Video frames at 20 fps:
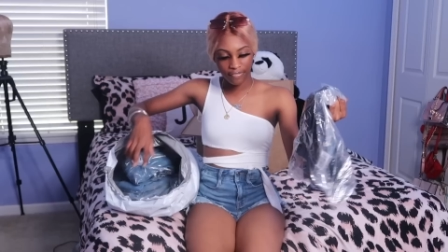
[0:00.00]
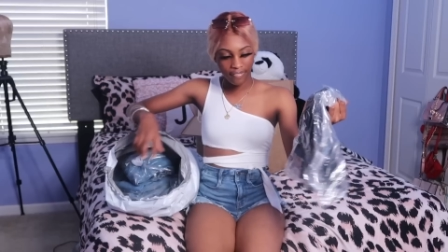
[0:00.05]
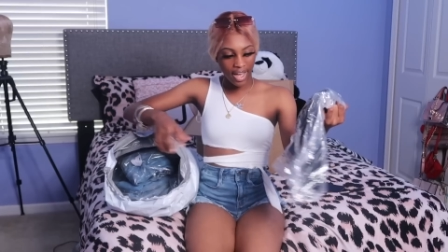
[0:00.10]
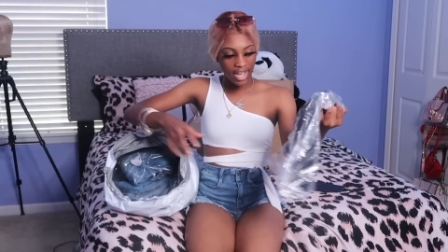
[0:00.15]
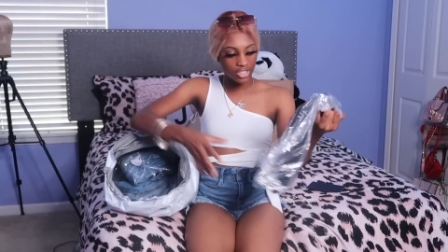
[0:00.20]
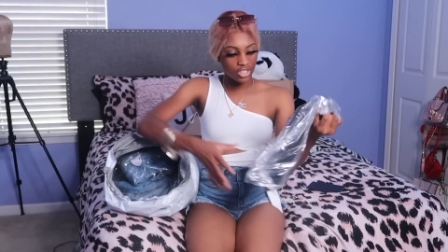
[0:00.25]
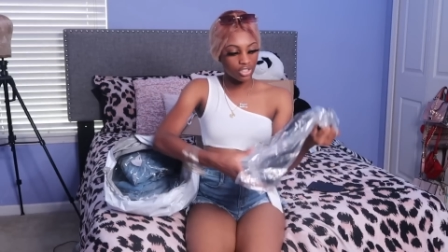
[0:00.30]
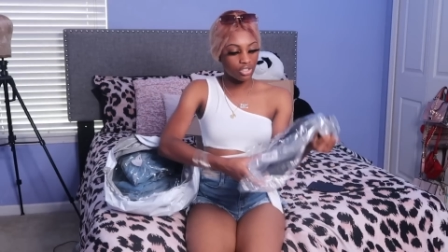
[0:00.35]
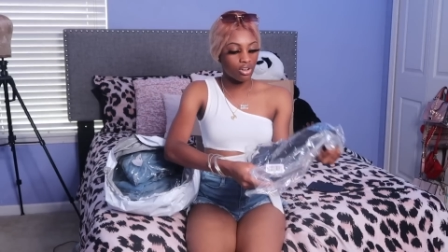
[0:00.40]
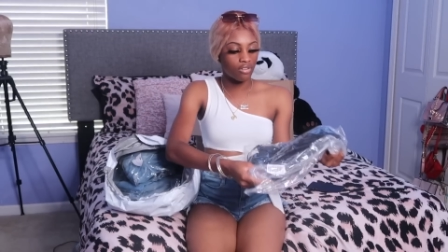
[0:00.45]

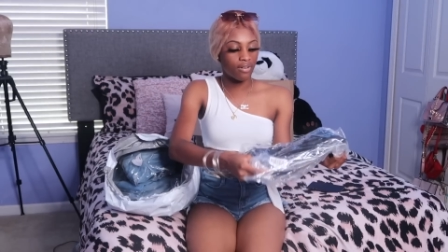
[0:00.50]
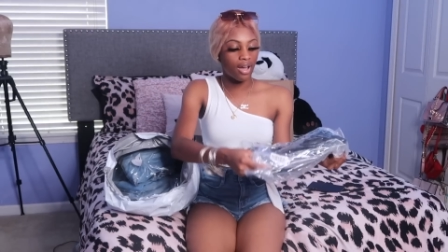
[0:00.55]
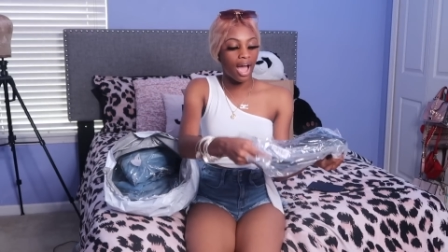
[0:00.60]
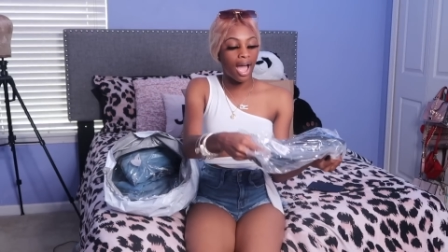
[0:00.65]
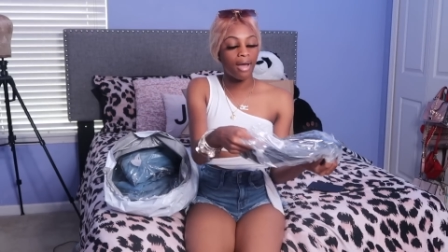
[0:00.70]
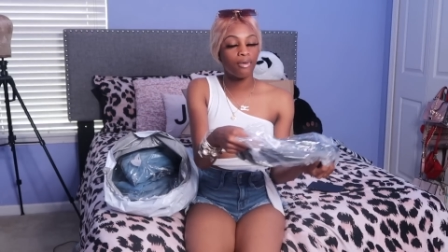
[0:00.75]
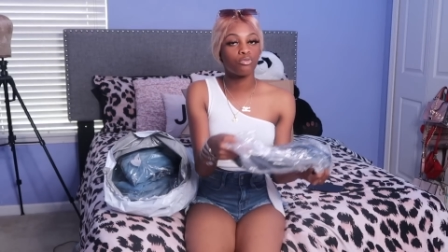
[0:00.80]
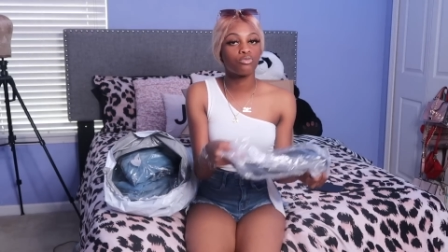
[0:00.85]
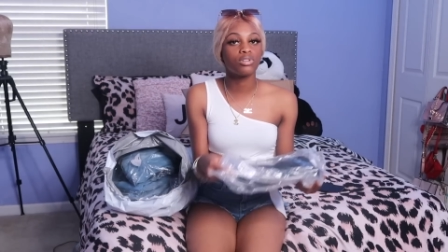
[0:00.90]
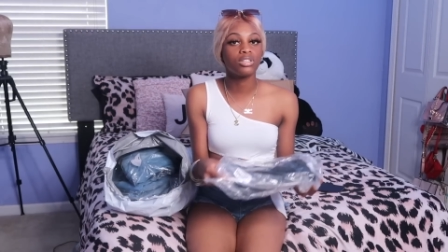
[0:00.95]
FashionNova,
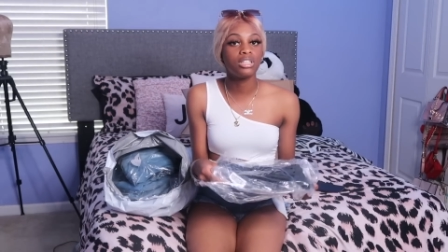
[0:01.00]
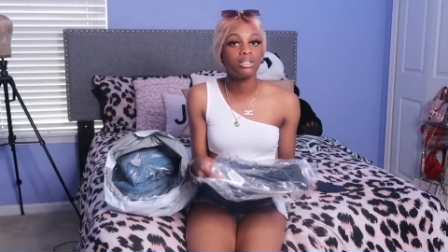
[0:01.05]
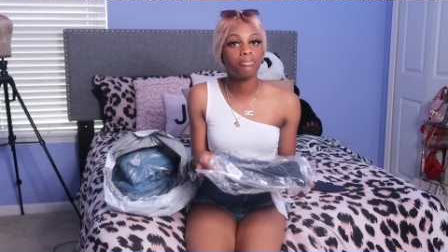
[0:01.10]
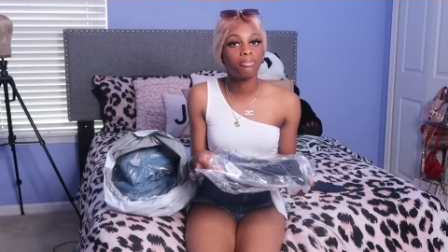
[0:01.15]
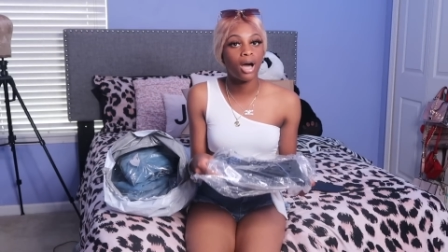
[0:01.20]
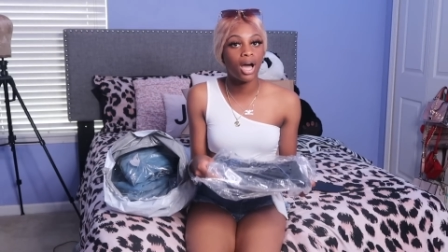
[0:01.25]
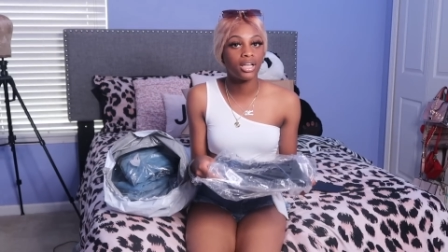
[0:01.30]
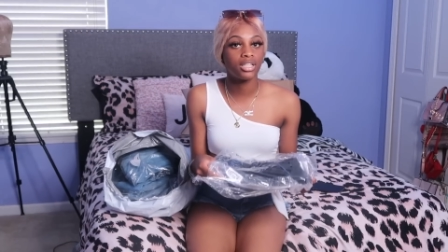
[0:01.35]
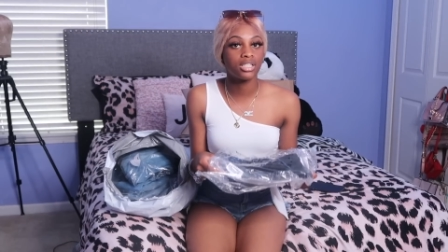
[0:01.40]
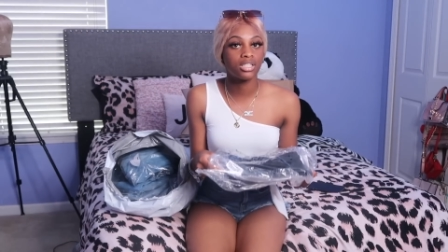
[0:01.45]
I really
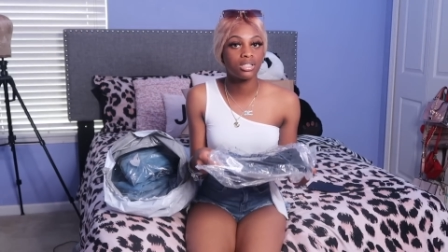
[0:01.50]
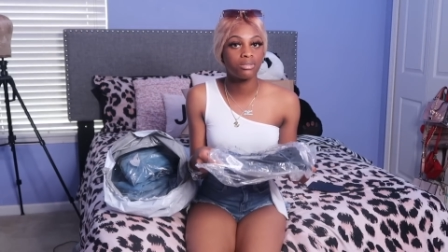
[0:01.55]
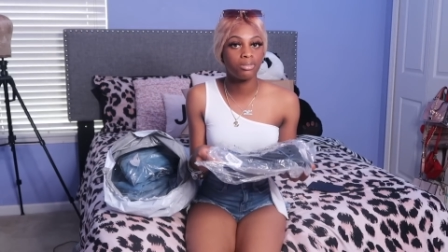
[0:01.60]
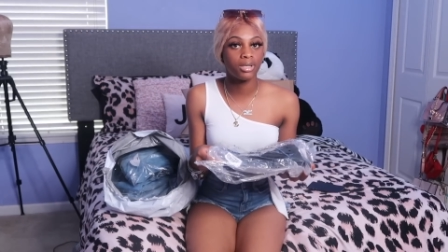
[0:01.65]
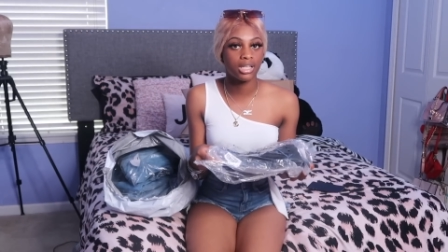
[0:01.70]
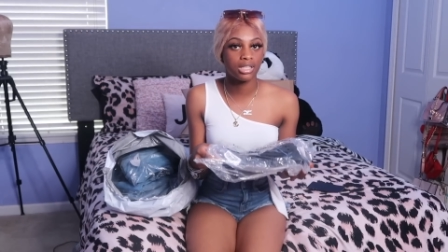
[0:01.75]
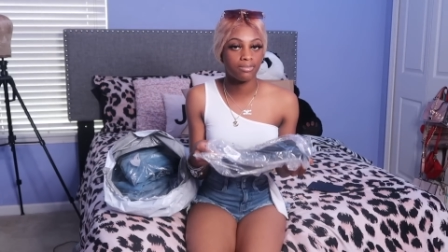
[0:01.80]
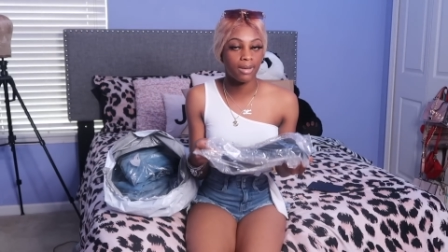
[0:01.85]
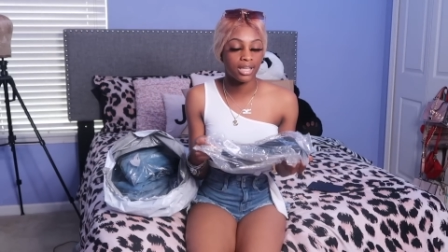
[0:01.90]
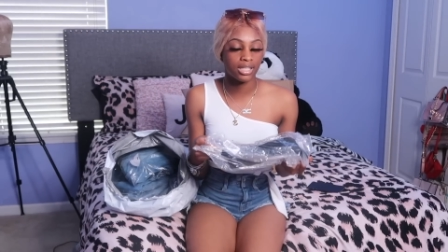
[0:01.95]
bought this
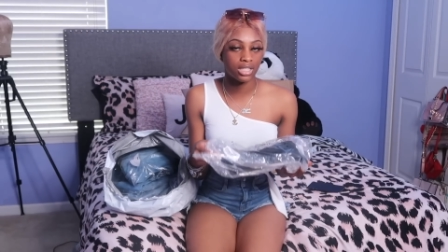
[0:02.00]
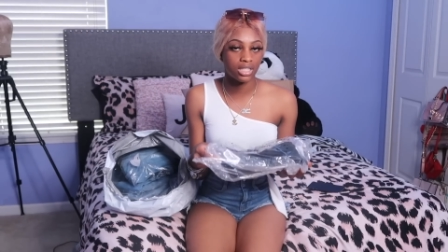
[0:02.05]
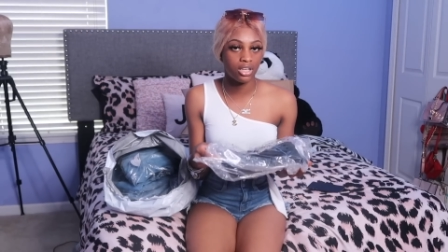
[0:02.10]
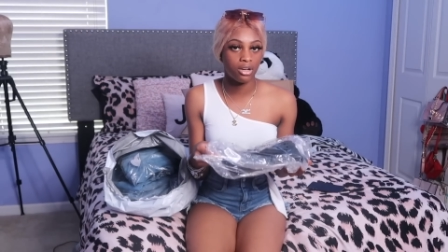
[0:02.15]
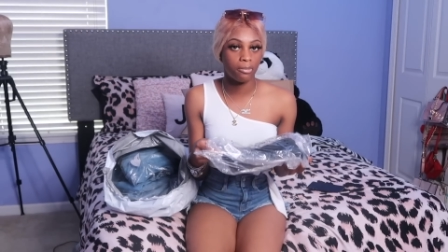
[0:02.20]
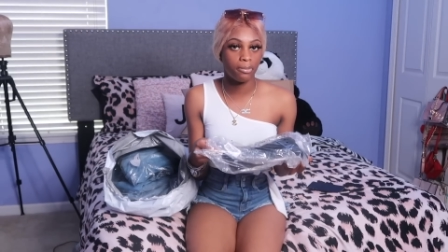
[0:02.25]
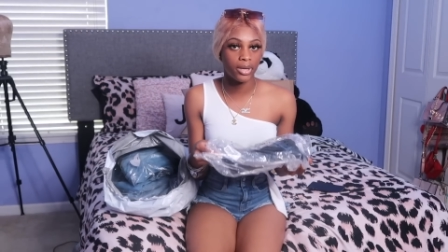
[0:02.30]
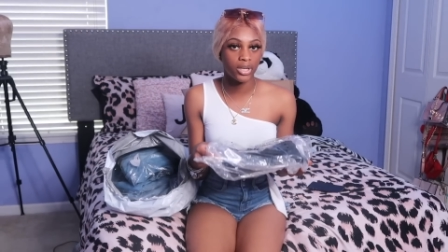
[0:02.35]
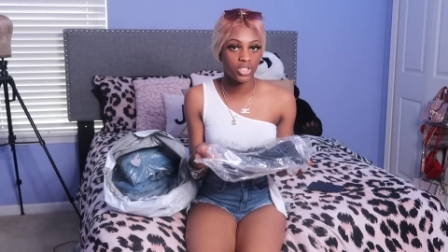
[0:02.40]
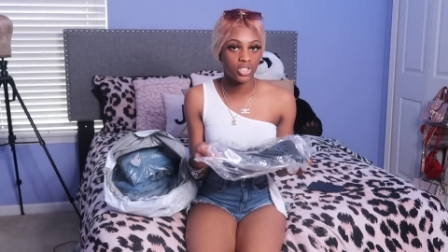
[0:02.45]
because my
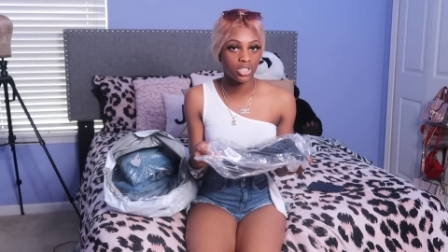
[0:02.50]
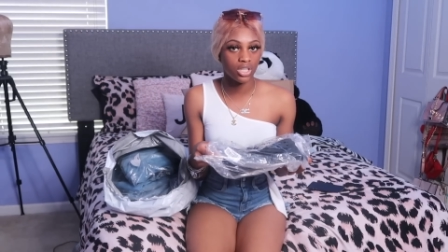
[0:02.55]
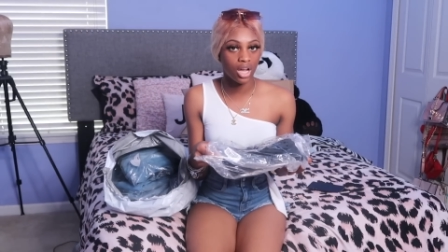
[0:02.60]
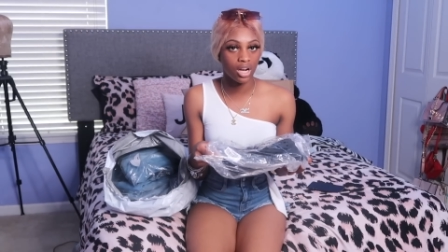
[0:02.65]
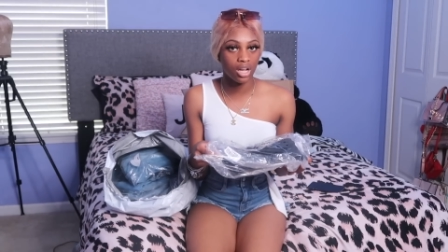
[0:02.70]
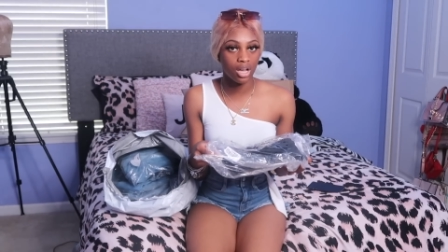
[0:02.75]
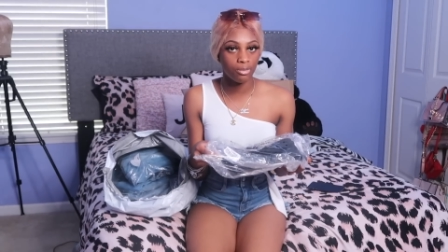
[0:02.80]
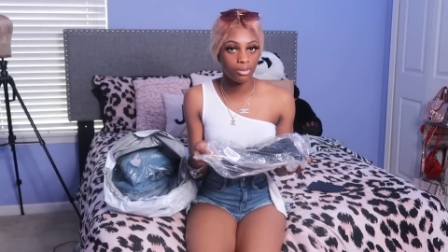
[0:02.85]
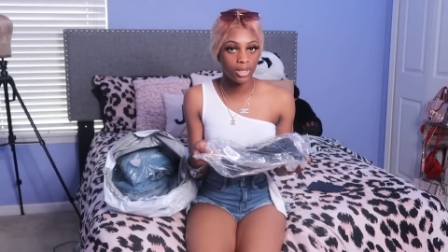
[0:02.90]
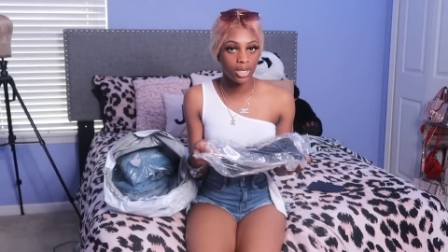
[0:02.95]
senior pictures are
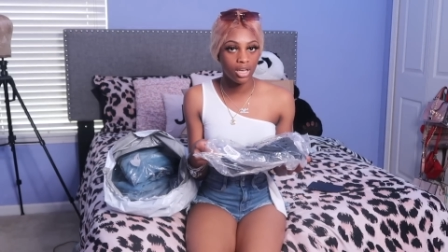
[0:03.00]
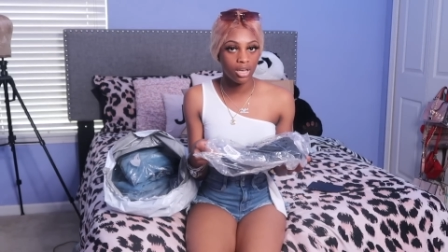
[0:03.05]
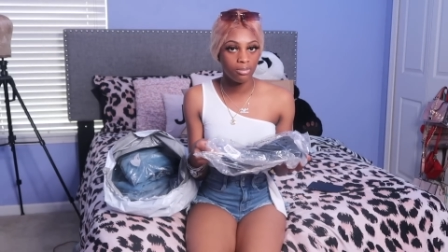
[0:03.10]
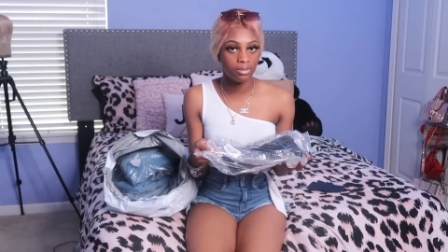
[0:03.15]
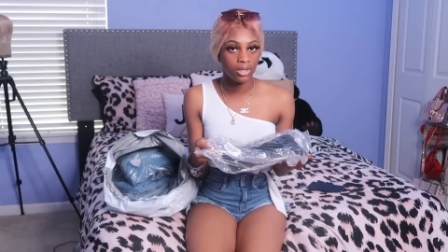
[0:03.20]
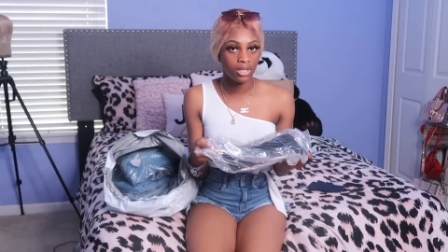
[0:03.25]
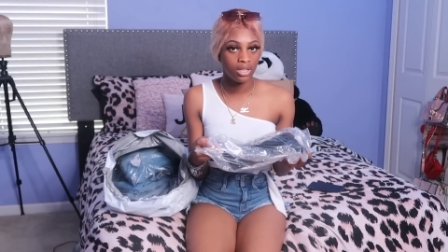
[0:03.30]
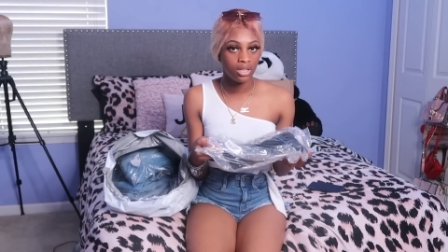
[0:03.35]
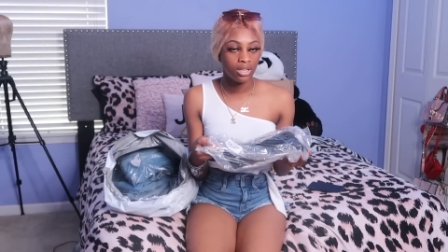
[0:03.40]
coming up,